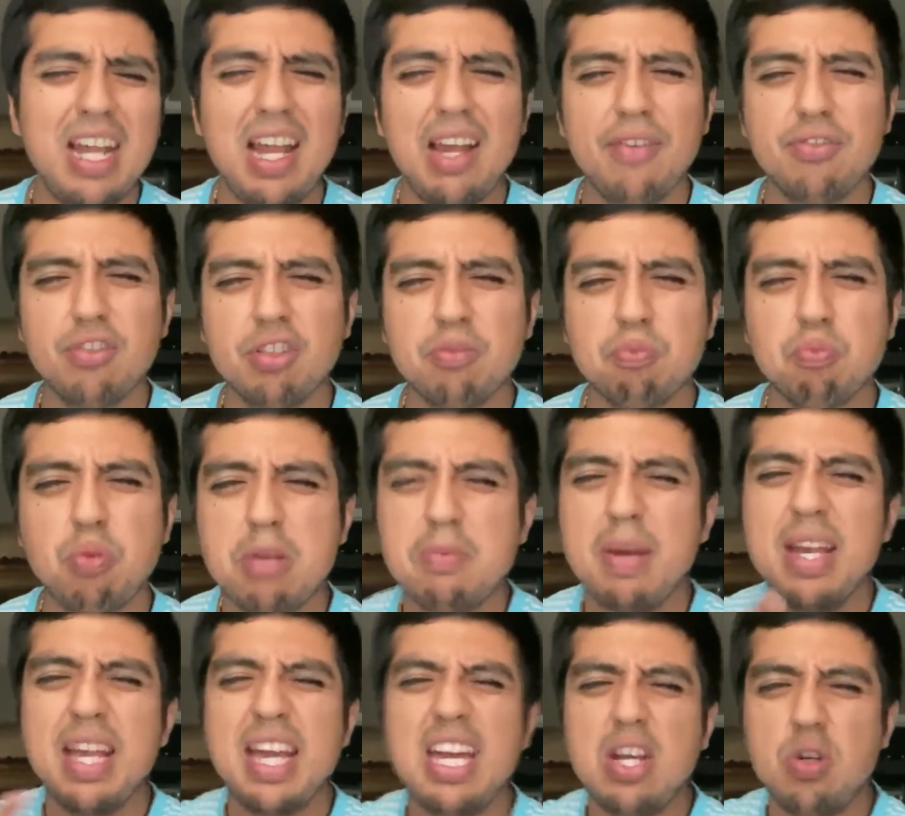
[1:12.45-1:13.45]
spread my
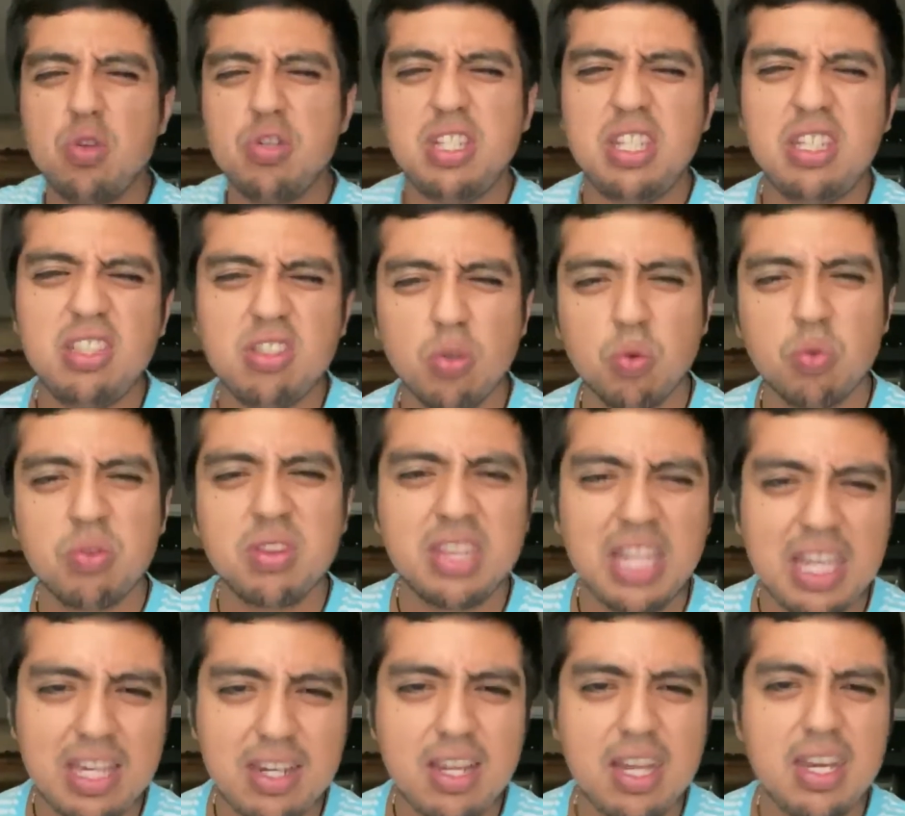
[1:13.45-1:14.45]
energy so
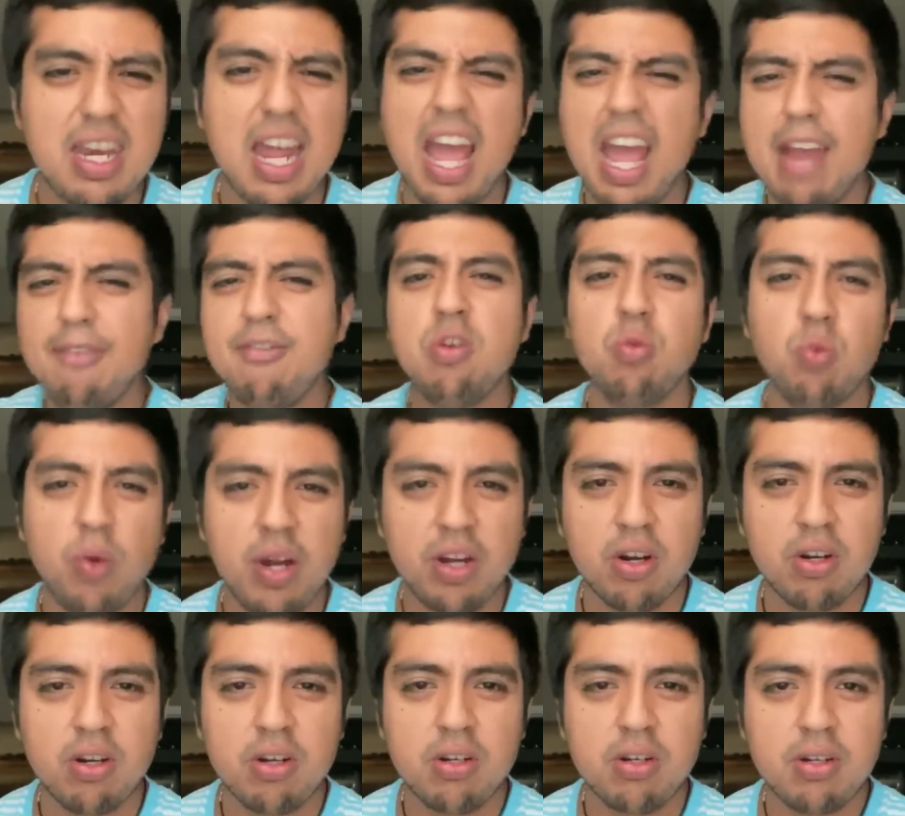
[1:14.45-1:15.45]
thin and
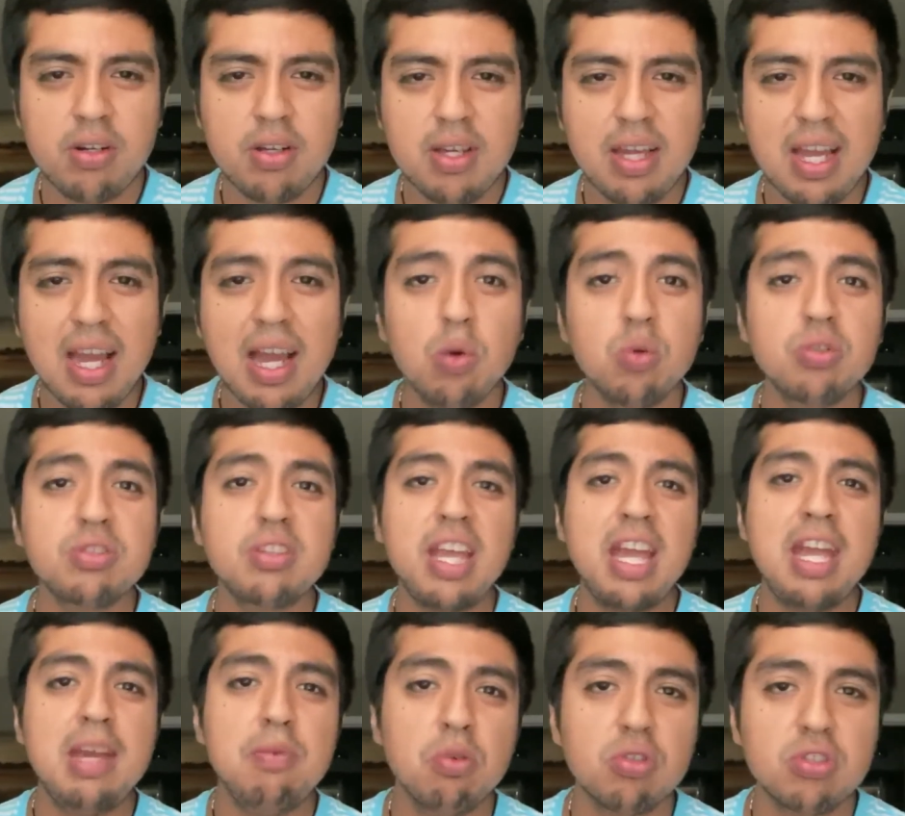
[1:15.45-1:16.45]
everywhere, I was
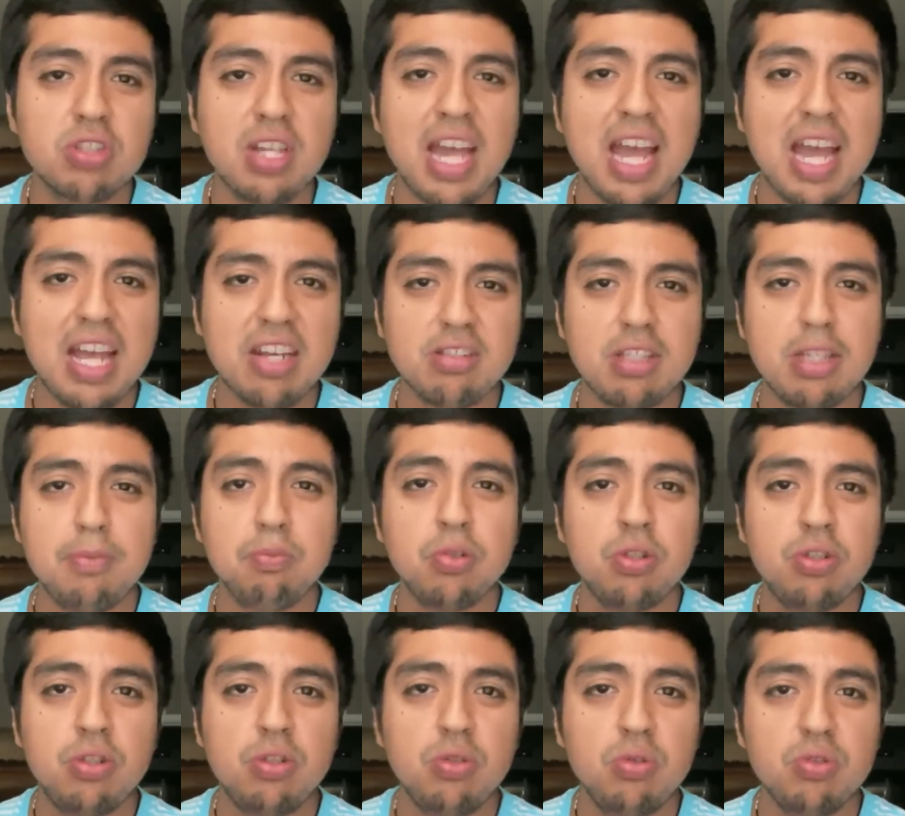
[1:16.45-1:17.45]
able to actually
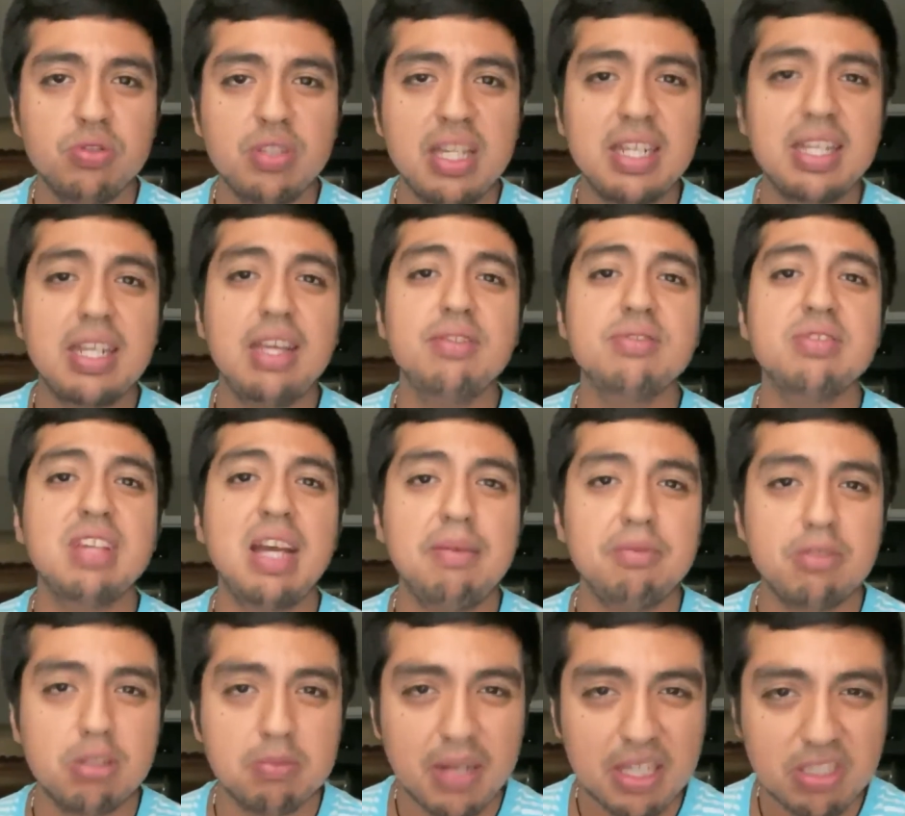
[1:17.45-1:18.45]
produce and give time
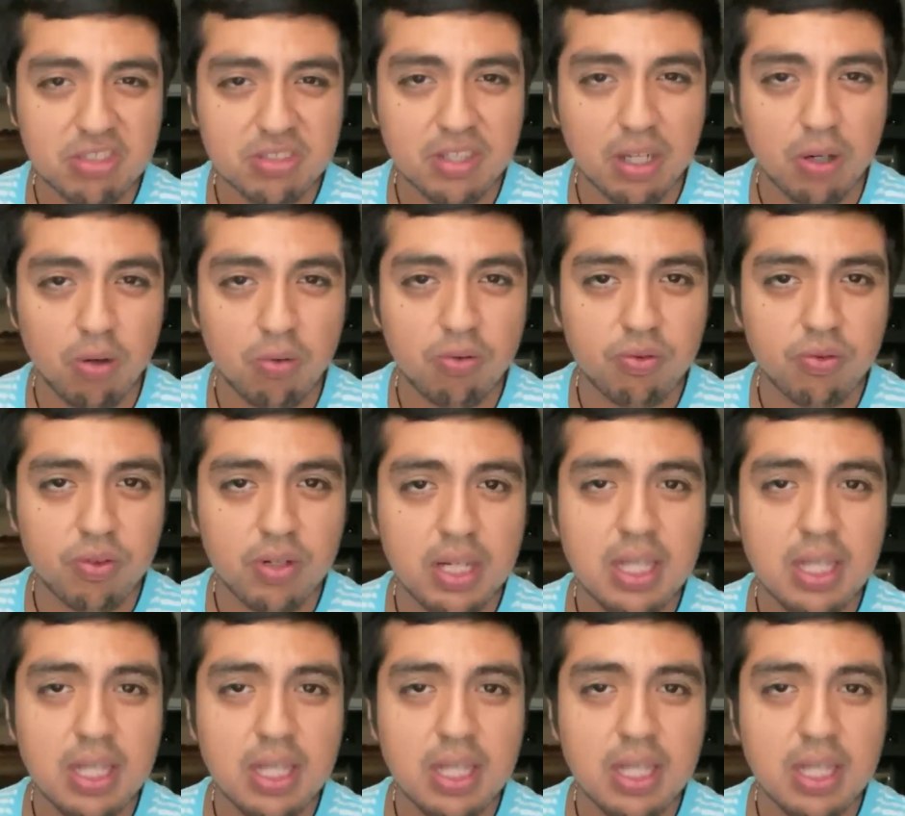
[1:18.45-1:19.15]
to myself.